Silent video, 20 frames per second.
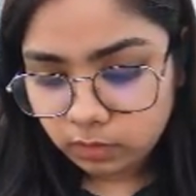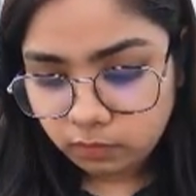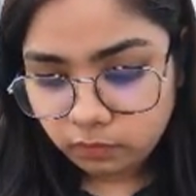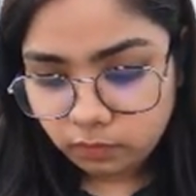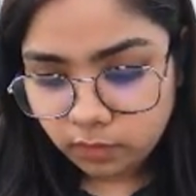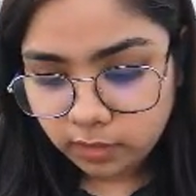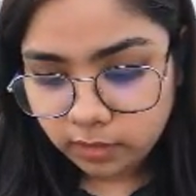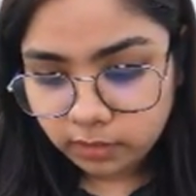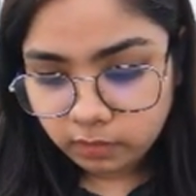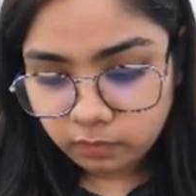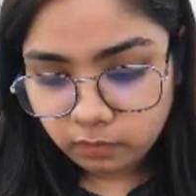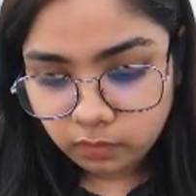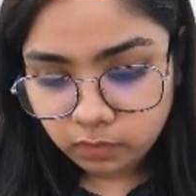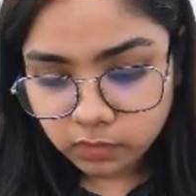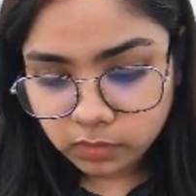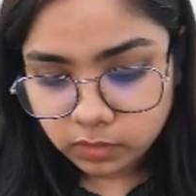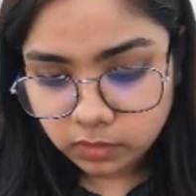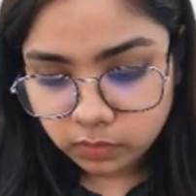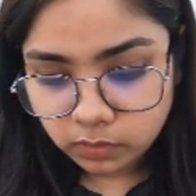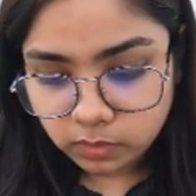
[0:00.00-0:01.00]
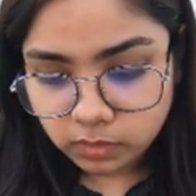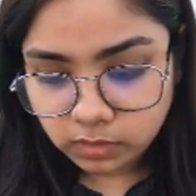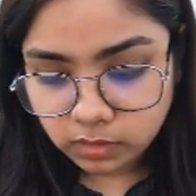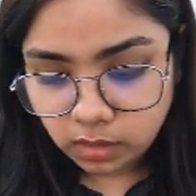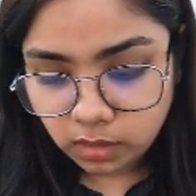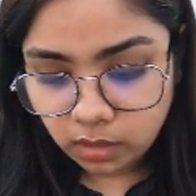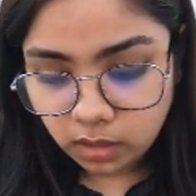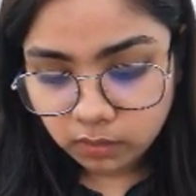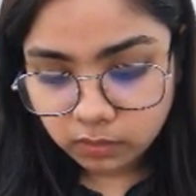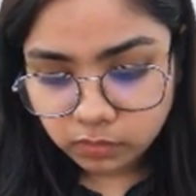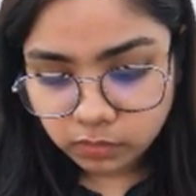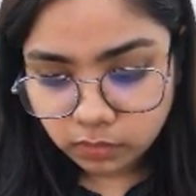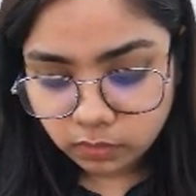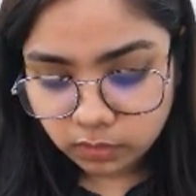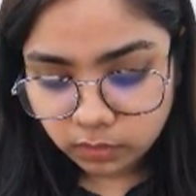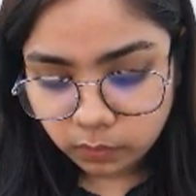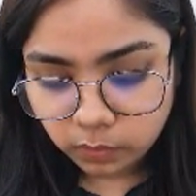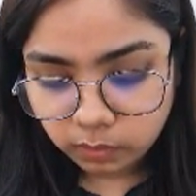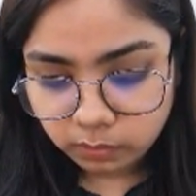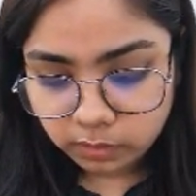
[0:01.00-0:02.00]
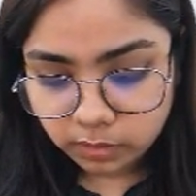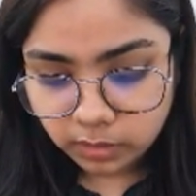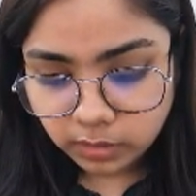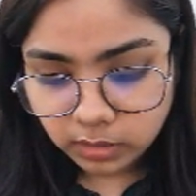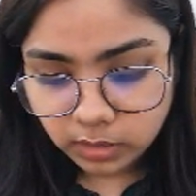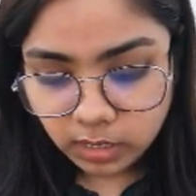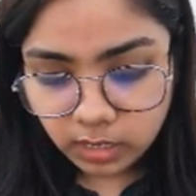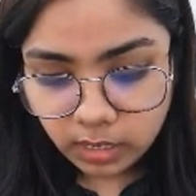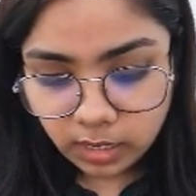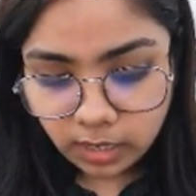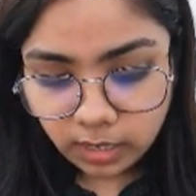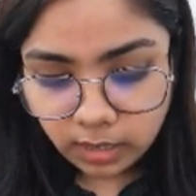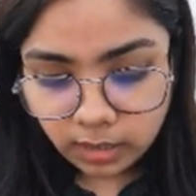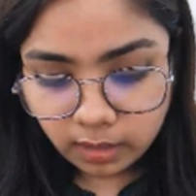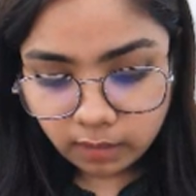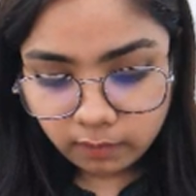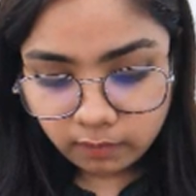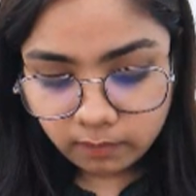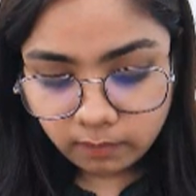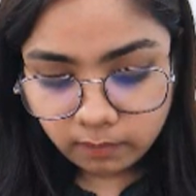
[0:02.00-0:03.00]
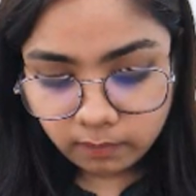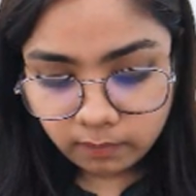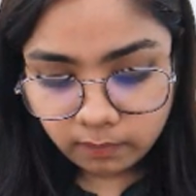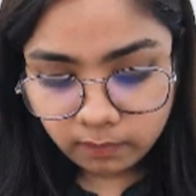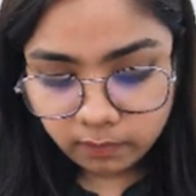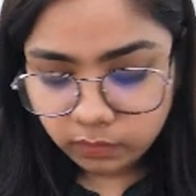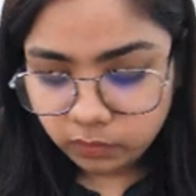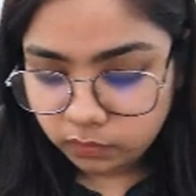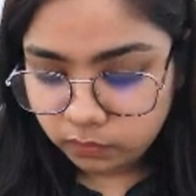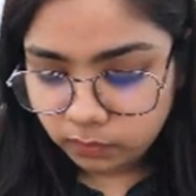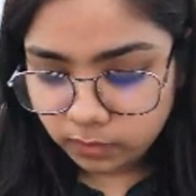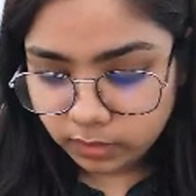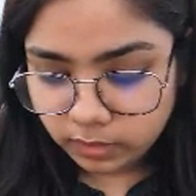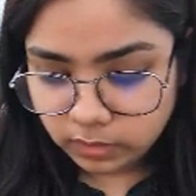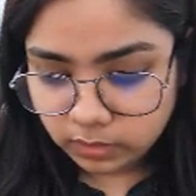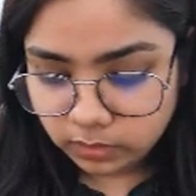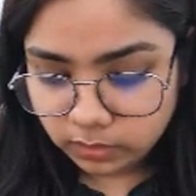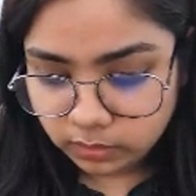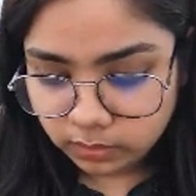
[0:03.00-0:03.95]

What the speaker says: Final velocity was, sorry, 1 minute. No, wait.